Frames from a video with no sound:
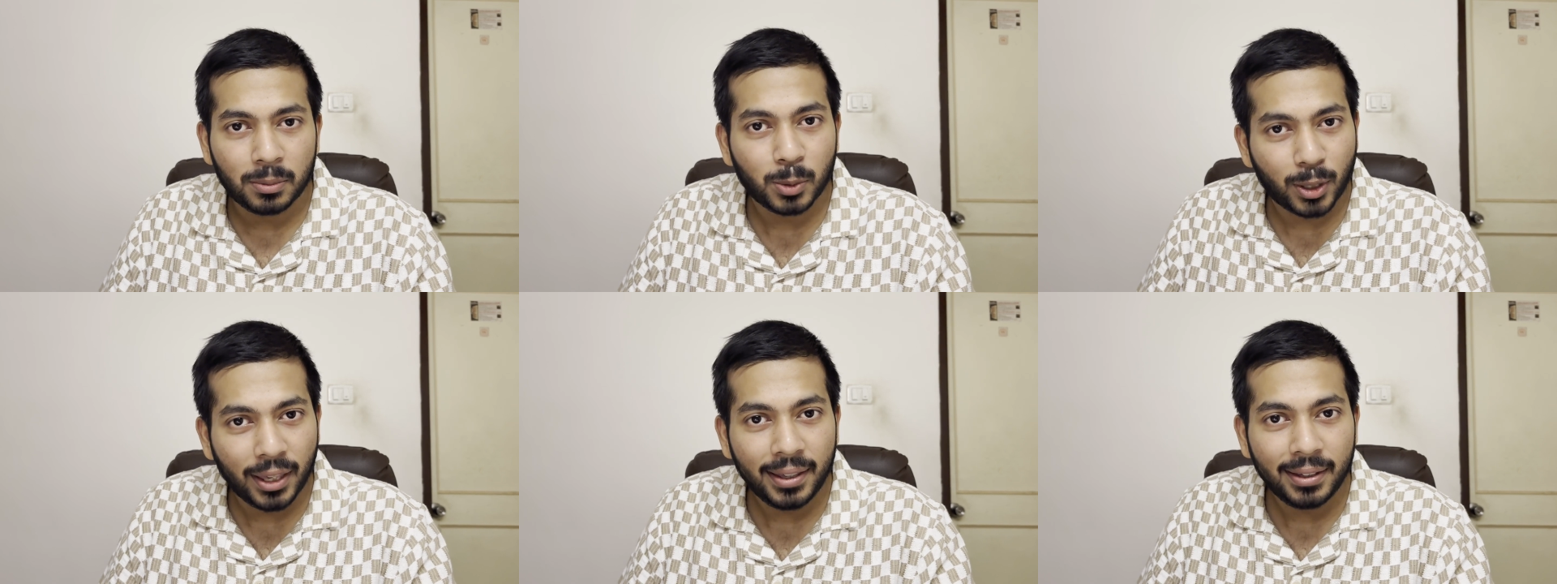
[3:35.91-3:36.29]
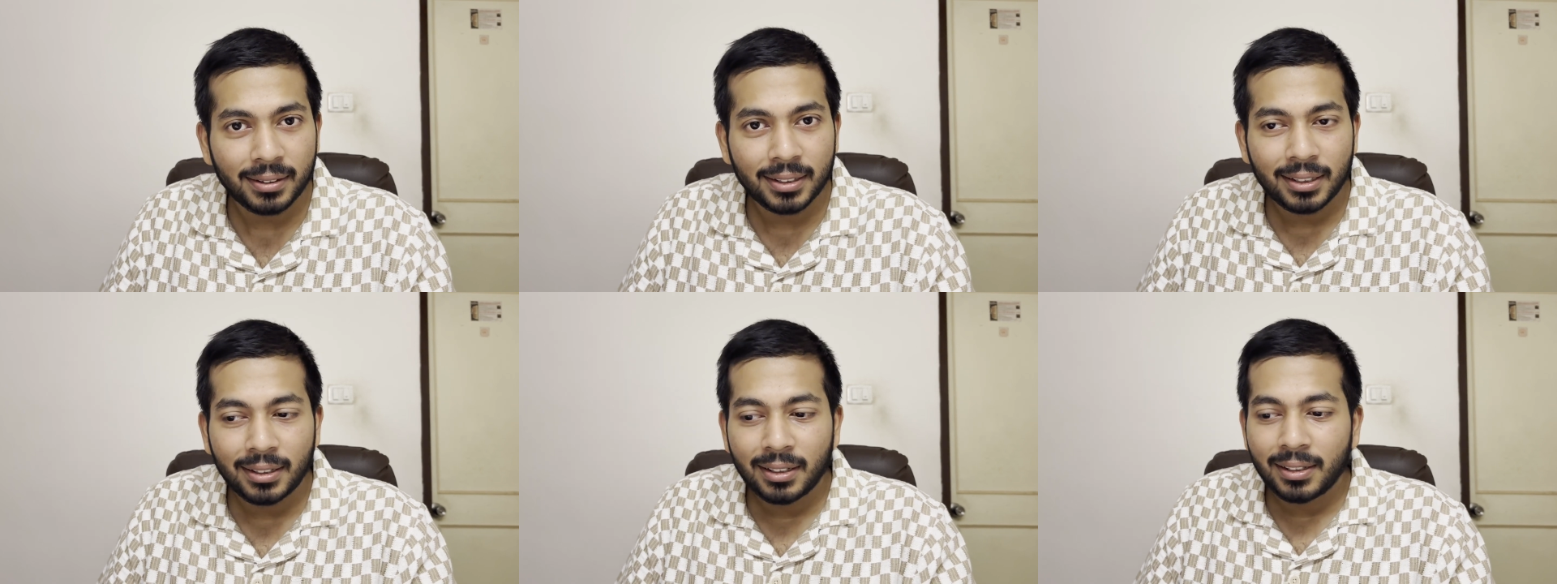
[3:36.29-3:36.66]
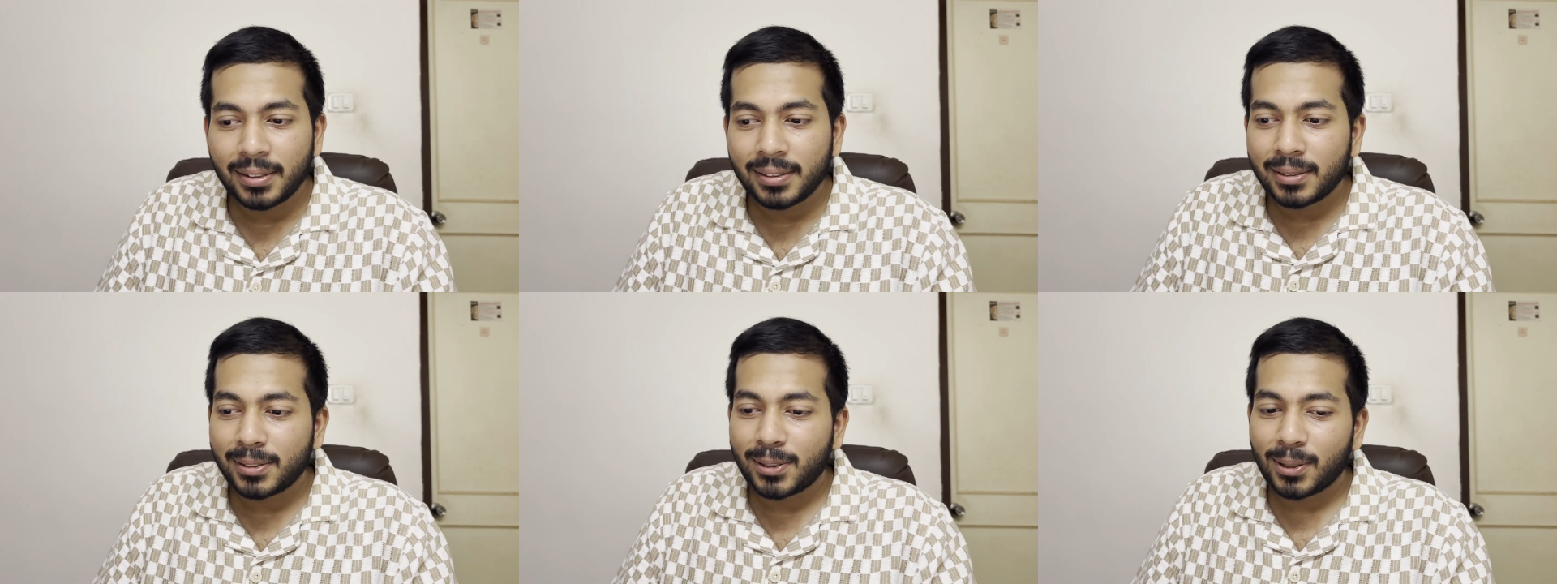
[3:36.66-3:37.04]
Okay,
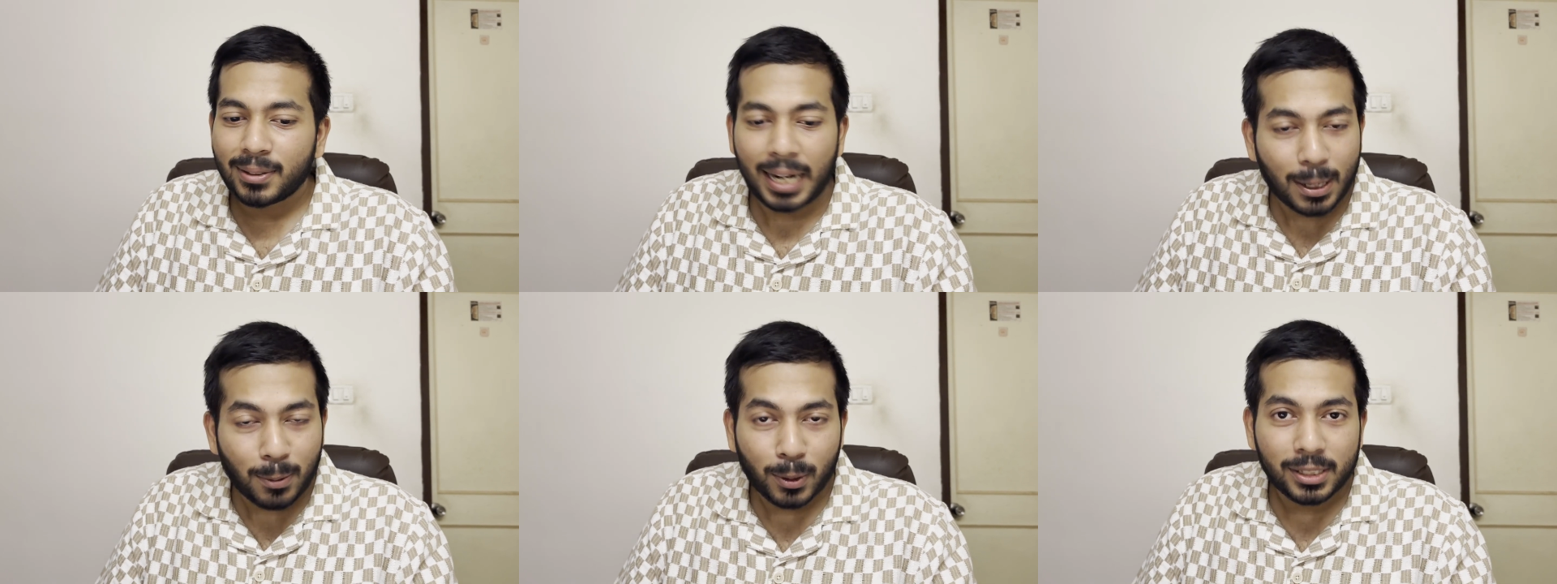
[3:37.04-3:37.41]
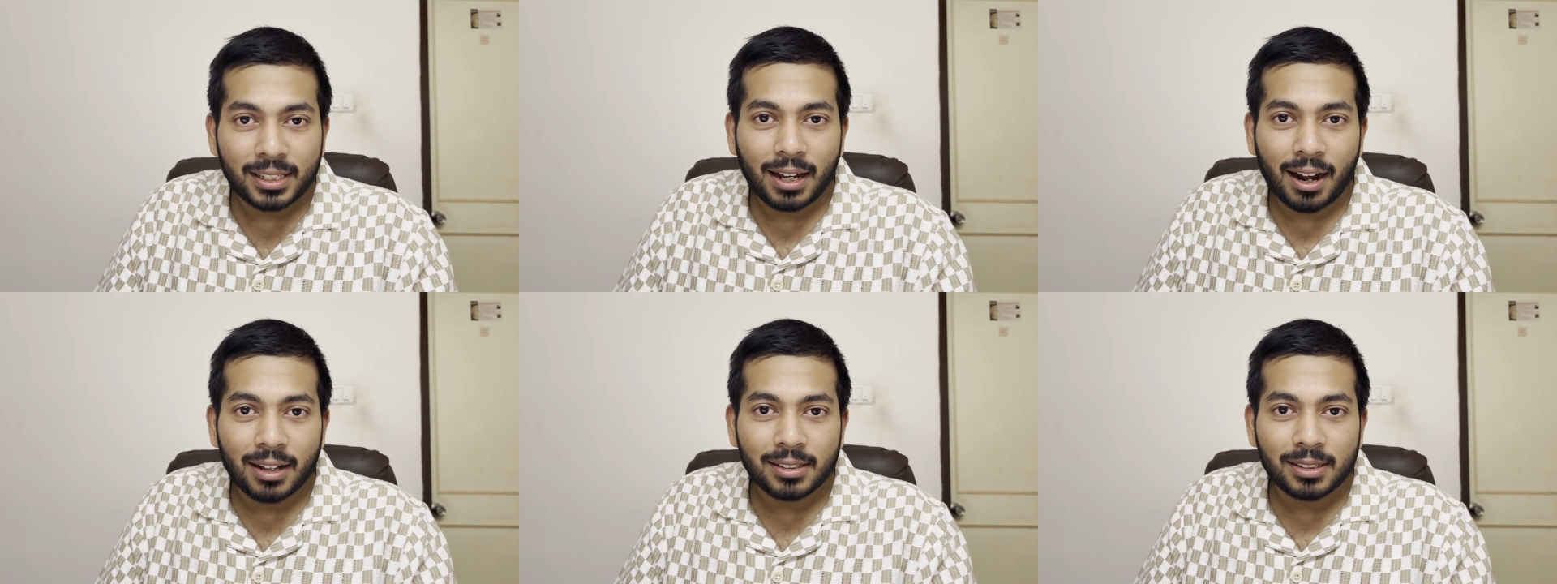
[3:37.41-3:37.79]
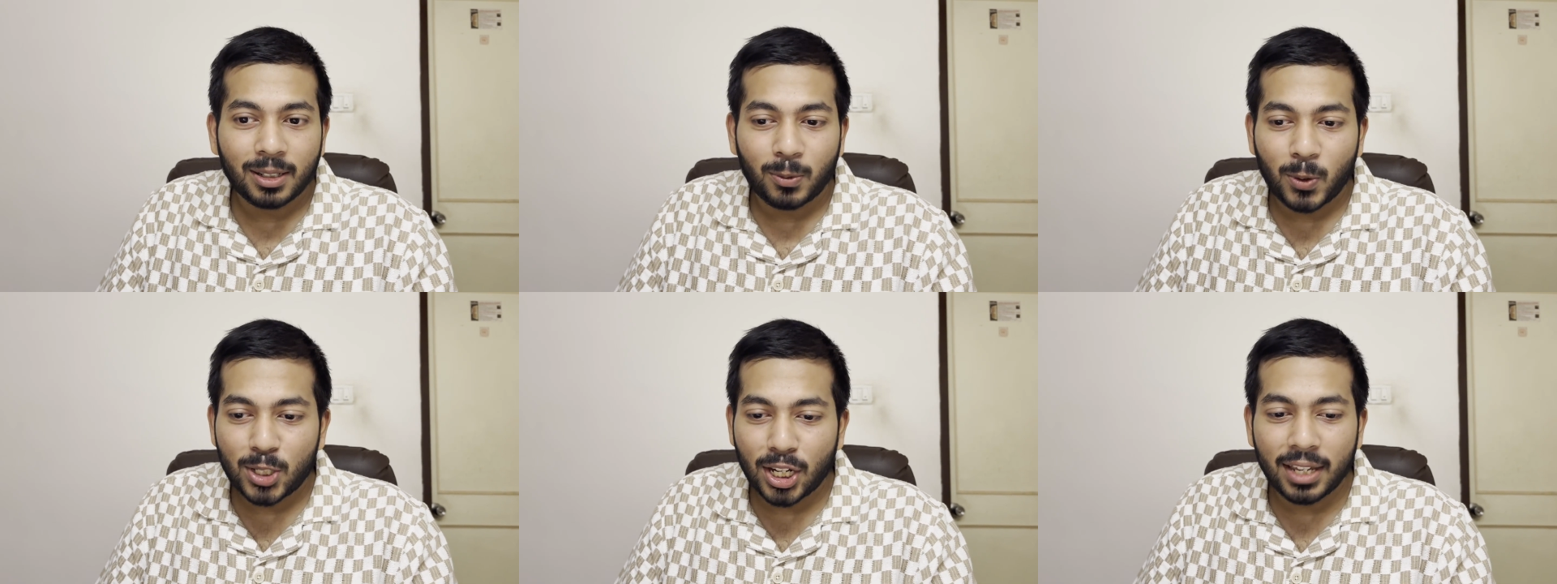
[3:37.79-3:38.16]
so that was the answer,
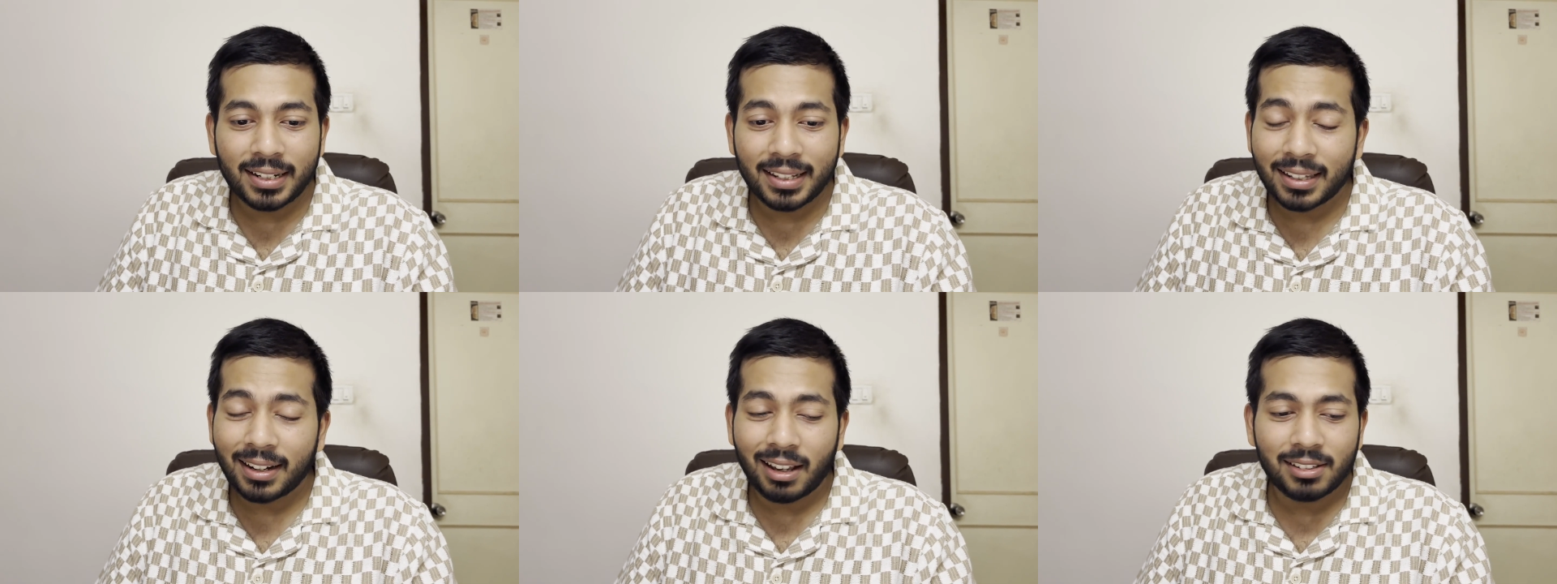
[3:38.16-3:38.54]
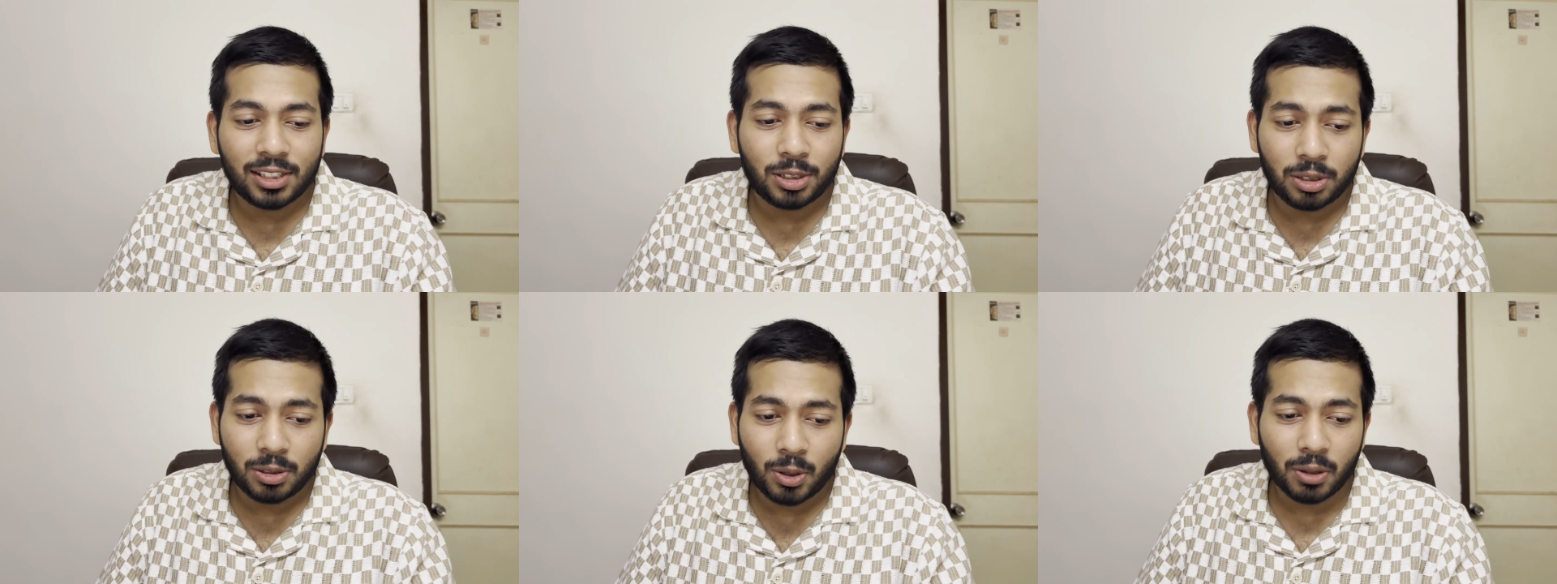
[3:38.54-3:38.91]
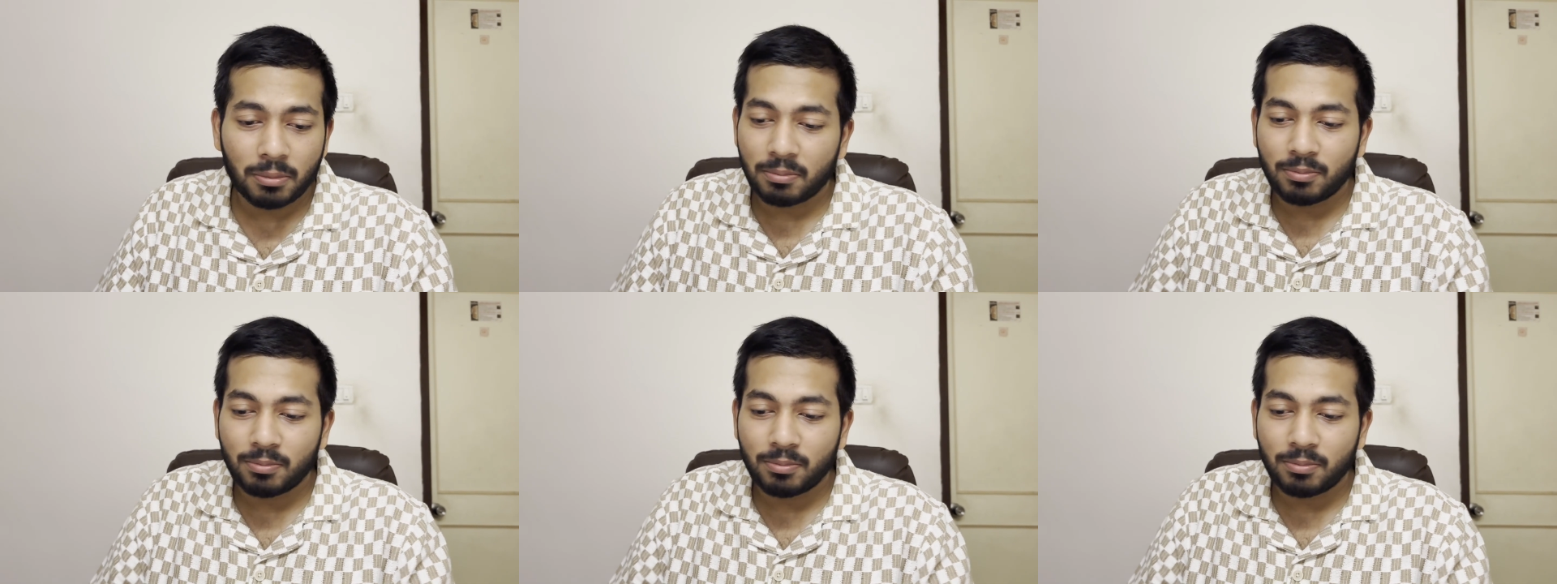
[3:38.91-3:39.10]
which I realized